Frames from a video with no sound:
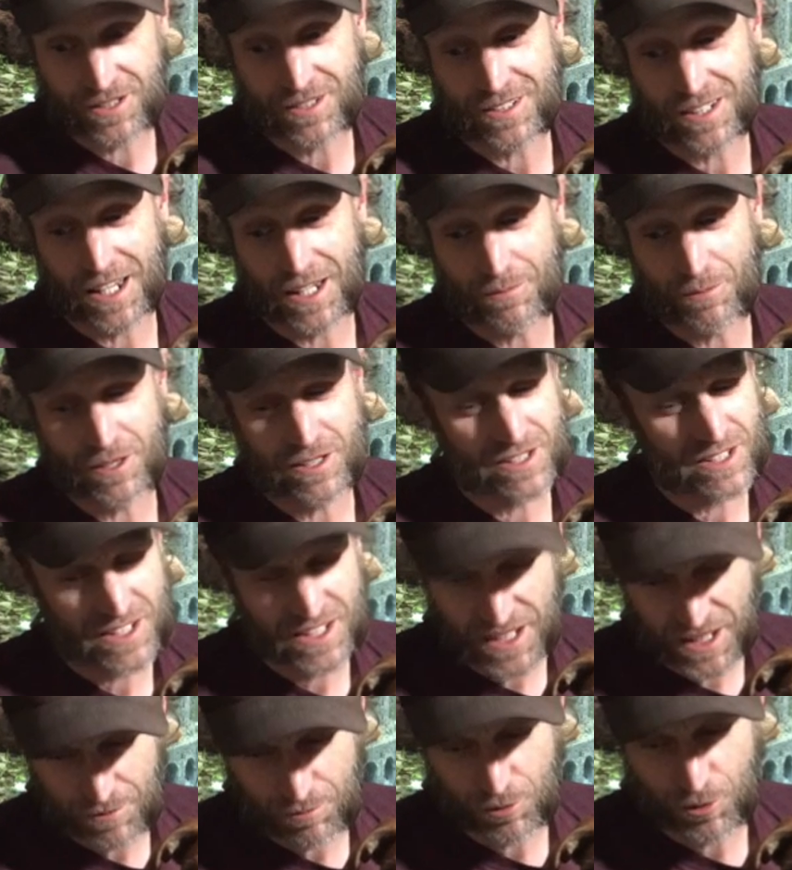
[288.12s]
assignments and
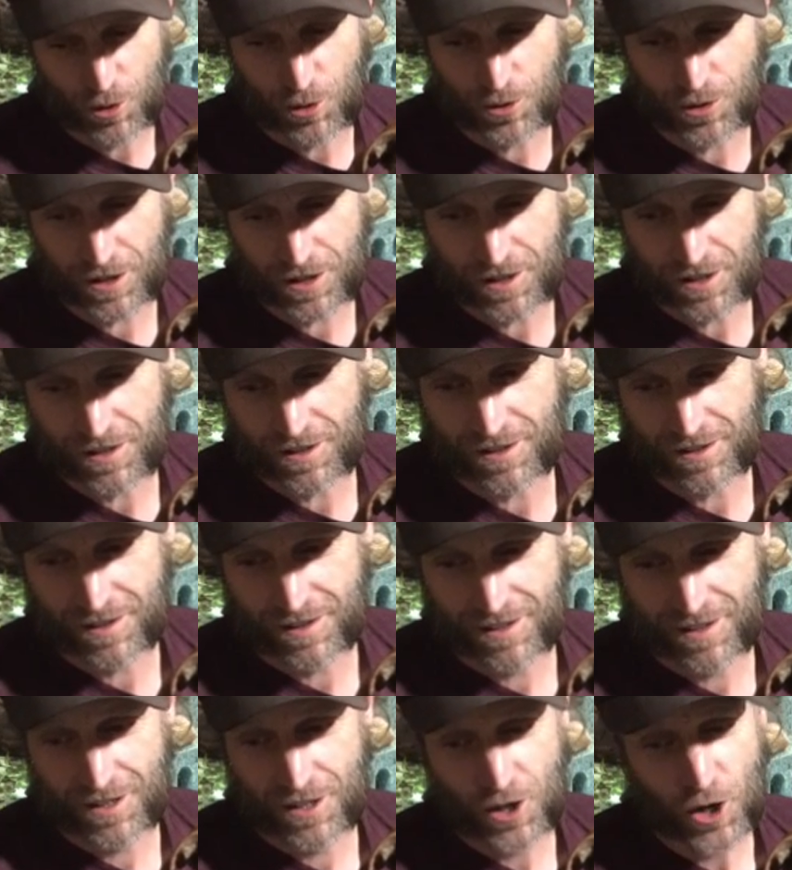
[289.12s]
keep growing.
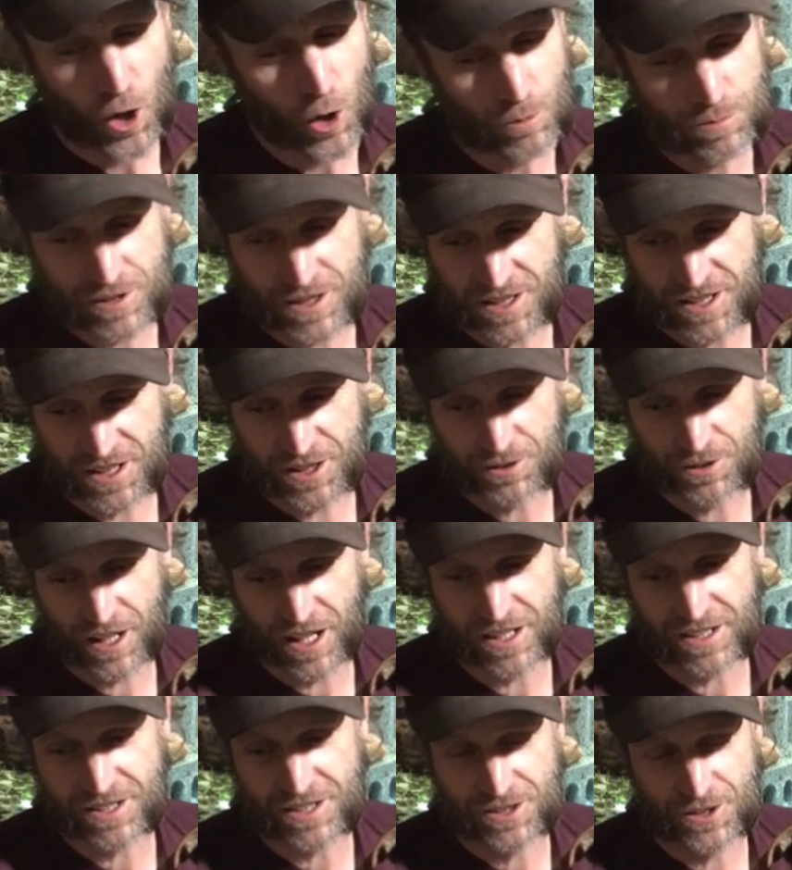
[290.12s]
Hope to see you
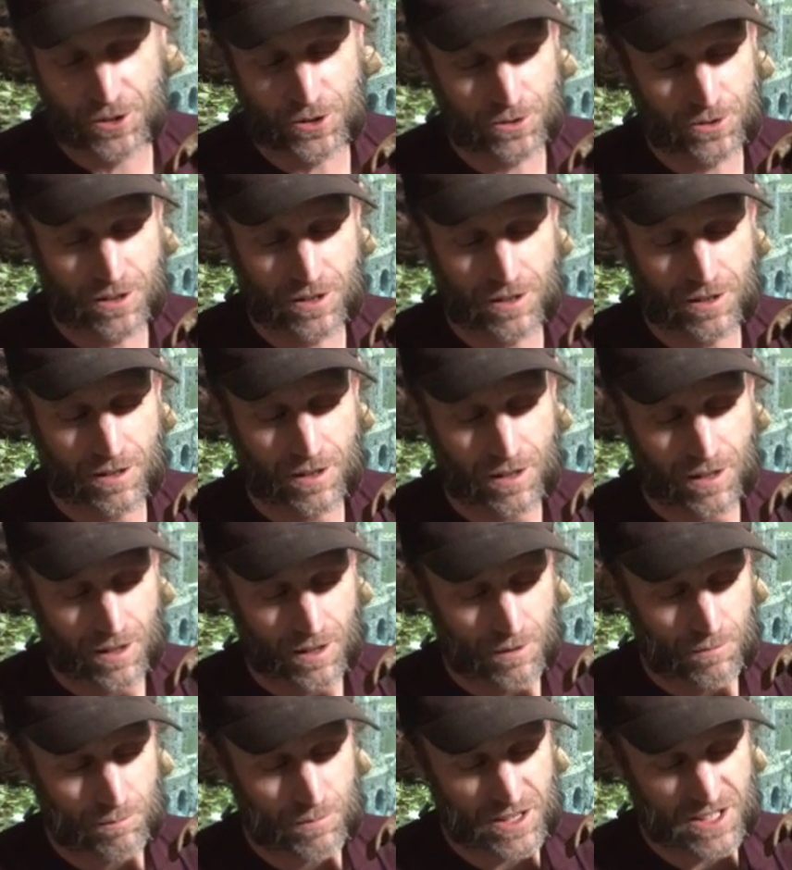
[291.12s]
guys soon.
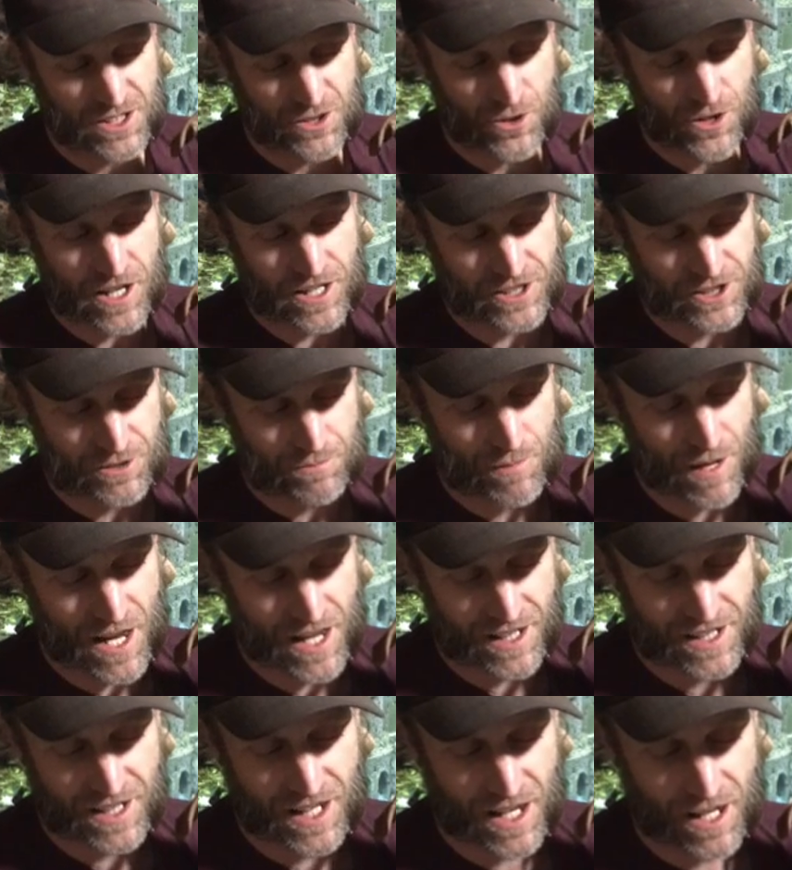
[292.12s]
Mr. H and
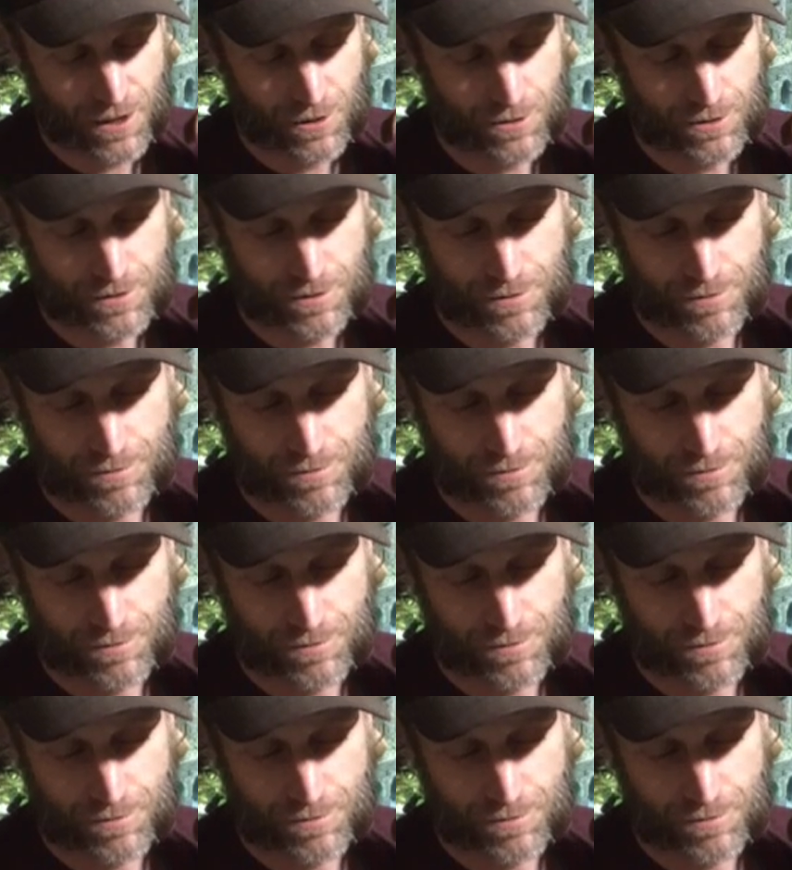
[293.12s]
Maddie out.